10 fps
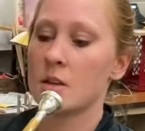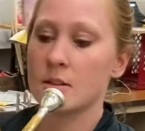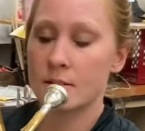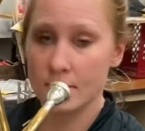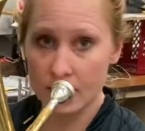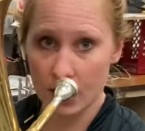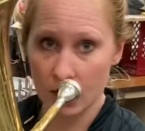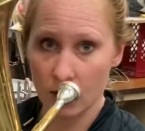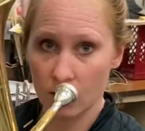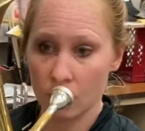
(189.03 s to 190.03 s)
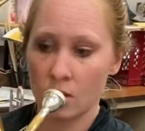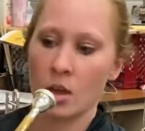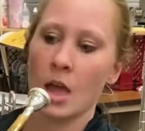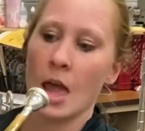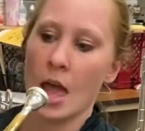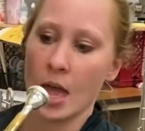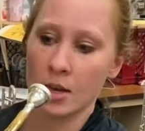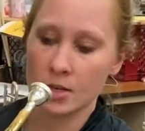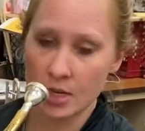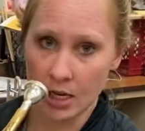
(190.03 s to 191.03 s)
C,
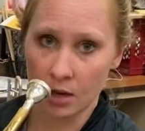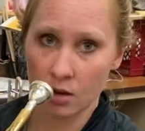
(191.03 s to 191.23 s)
and D.